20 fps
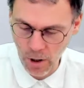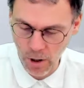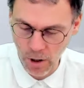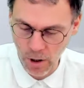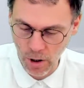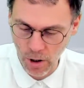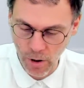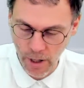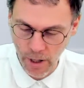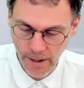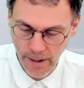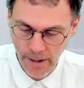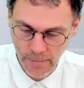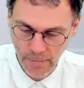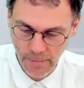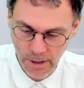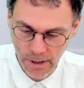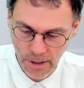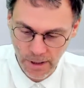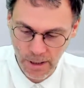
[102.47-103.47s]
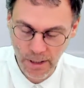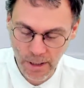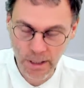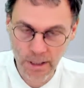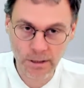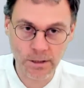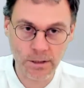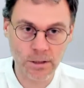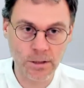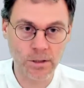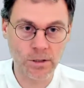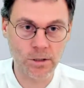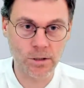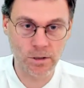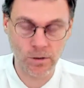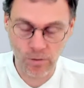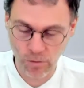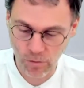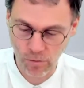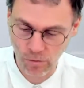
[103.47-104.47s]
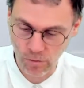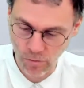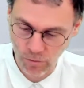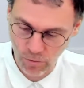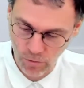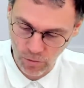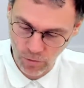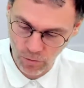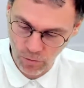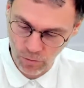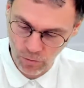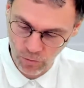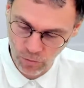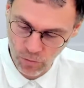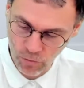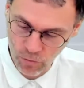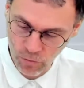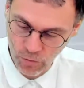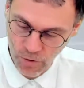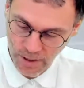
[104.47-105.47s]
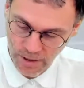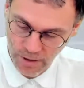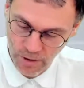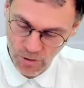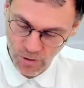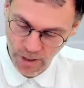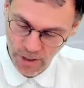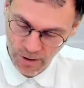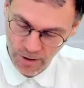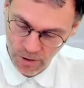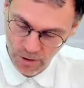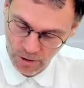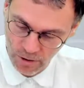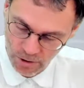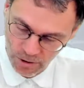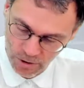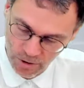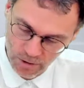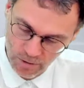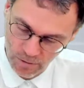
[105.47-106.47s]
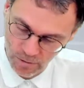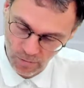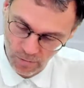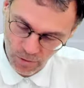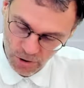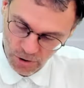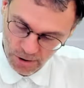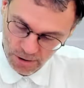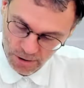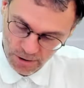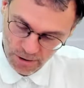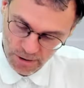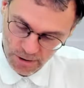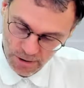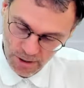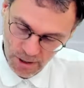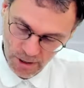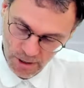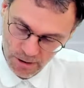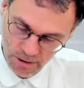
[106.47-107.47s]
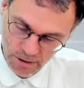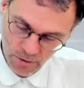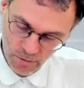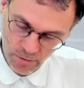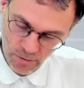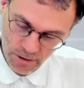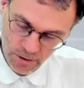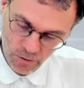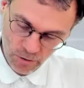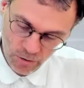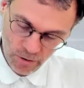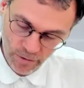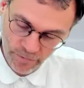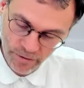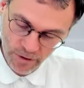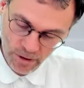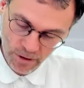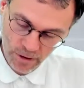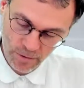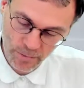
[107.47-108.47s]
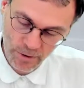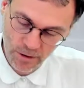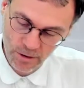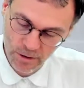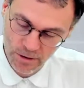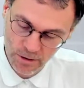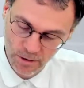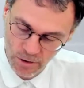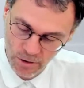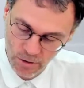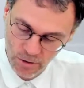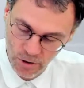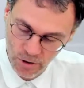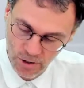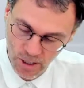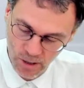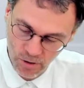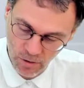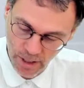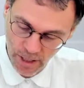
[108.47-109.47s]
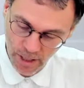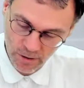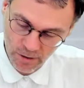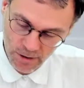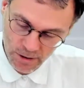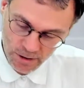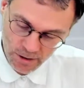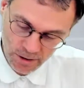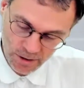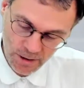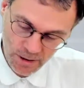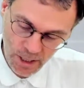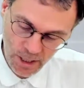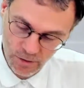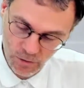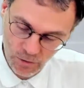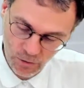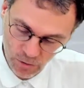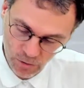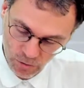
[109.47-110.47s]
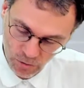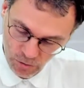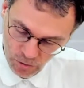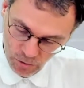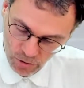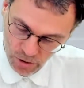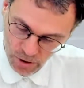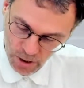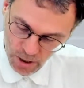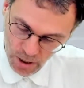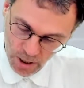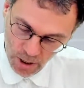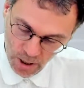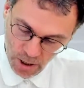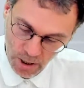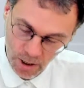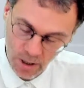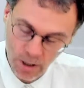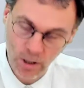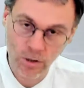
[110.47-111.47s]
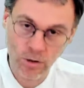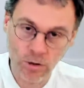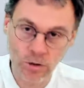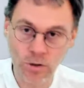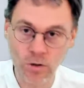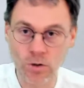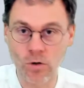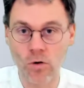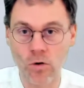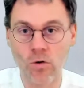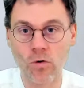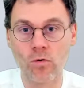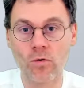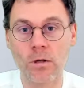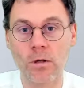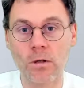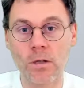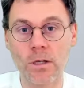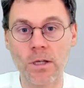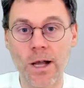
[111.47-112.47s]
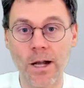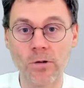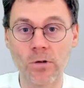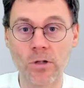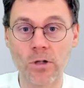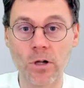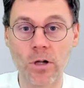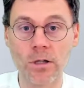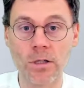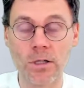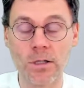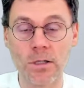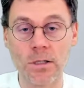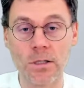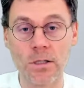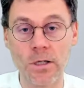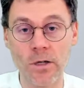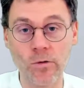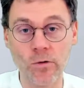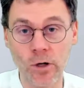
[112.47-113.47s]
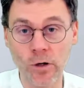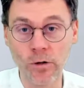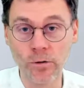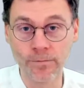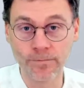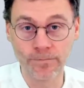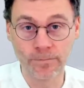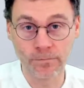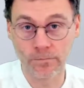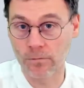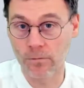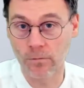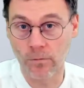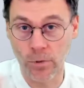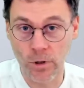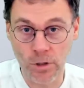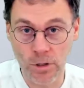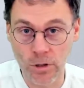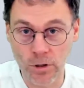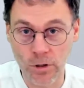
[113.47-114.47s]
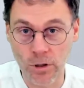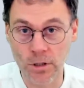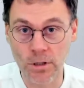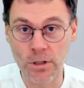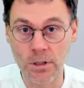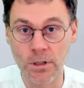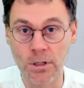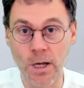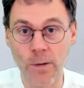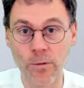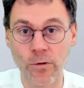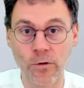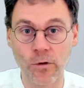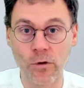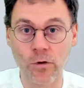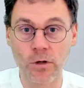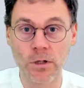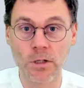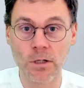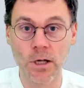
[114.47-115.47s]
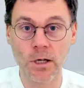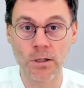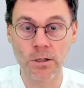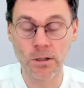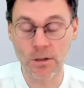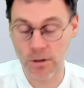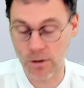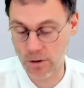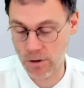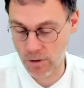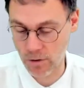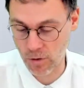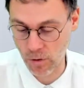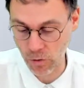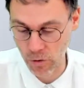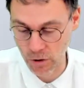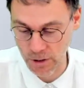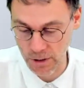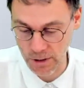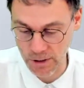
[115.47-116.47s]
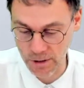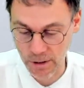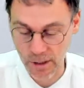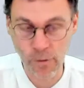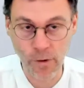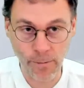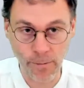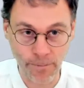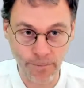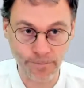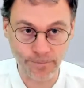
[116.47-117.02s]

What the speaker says: Okay, let's do residue calculus, which is in this case quite trivial because there's no singularities inside the contour. So the end result is zero, which is just the same, of course, as Cauchy's theorem.